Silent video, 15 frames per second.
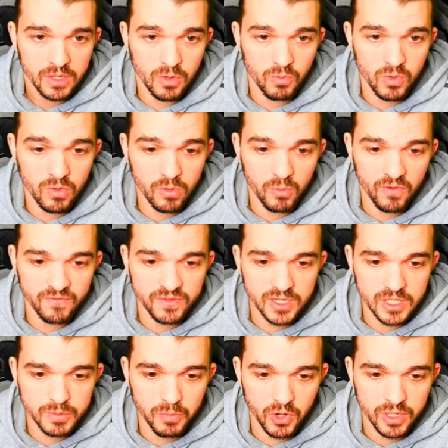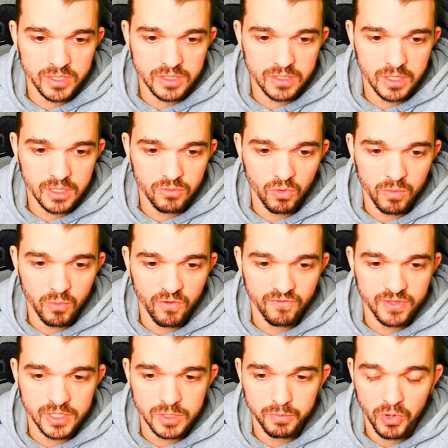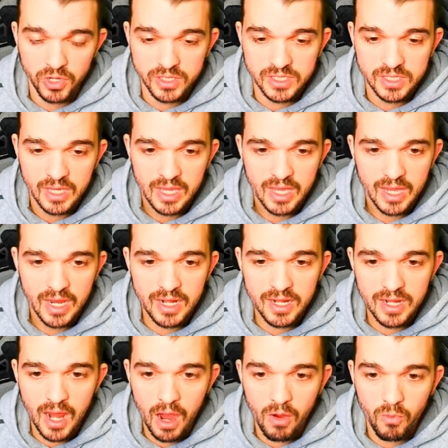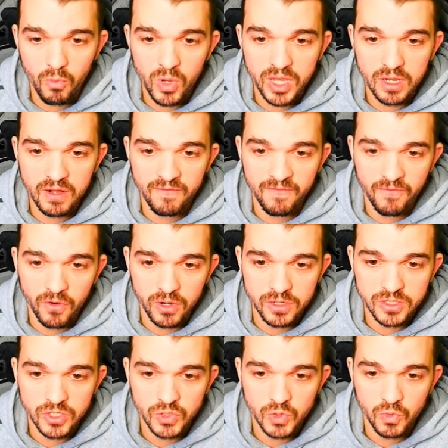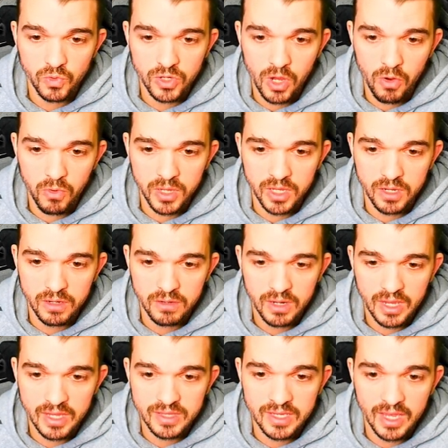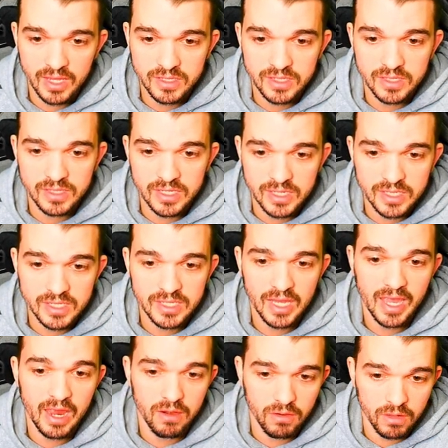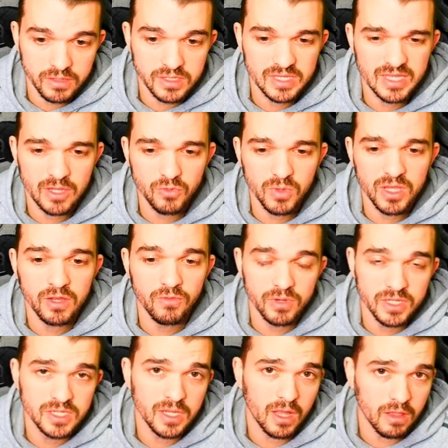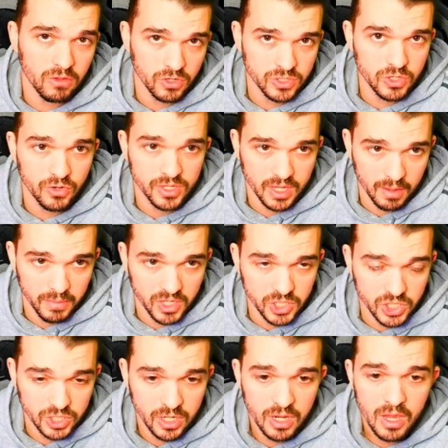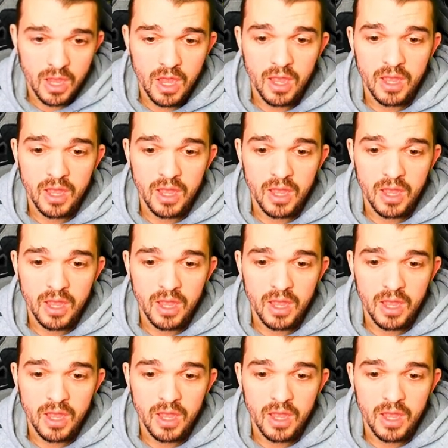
So we remove these points and remove these points, and now we can afford to go here and get these heralds that will increase a lot your damage.